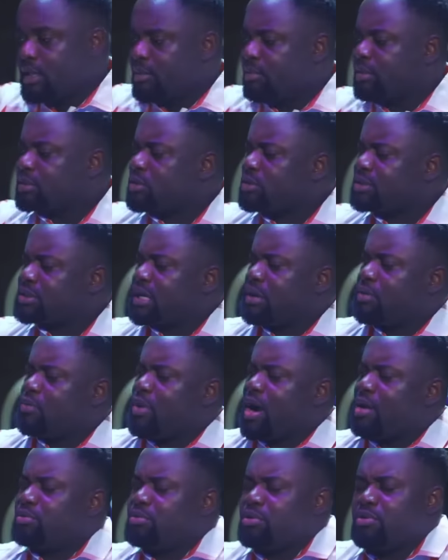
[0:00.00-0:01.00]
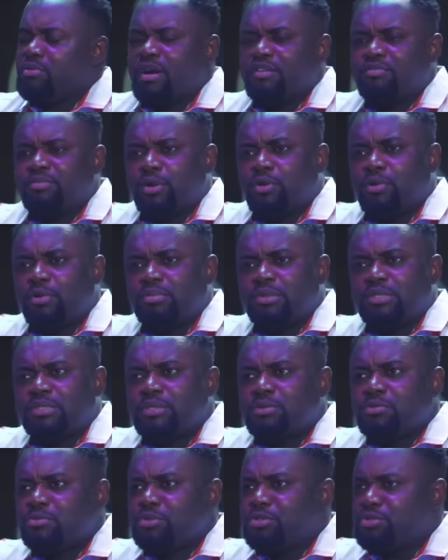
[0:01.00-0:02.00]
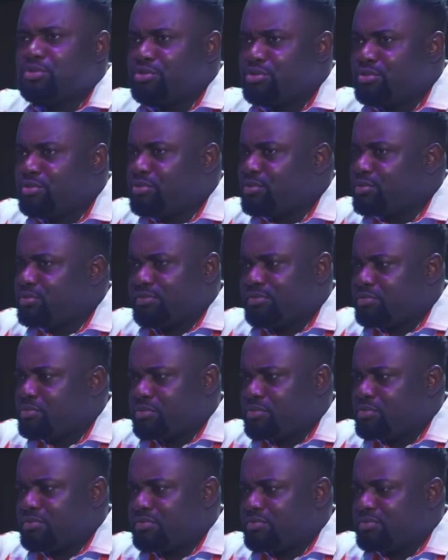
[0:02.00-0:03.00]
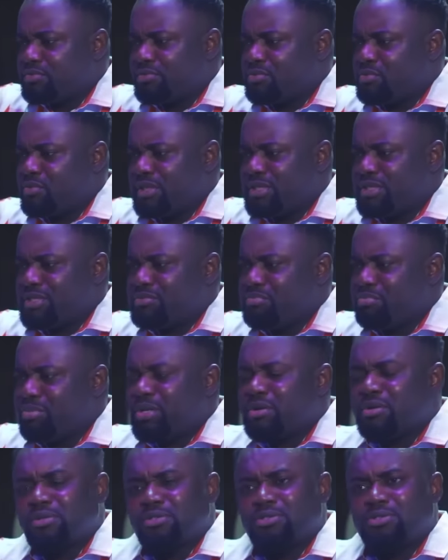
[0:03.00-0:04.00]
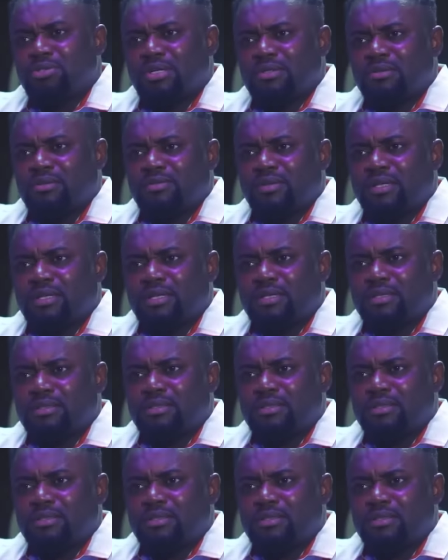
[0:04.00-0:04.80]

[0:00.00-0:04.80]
But Oscar, why would your wife be competing with you with this big contract of a thing?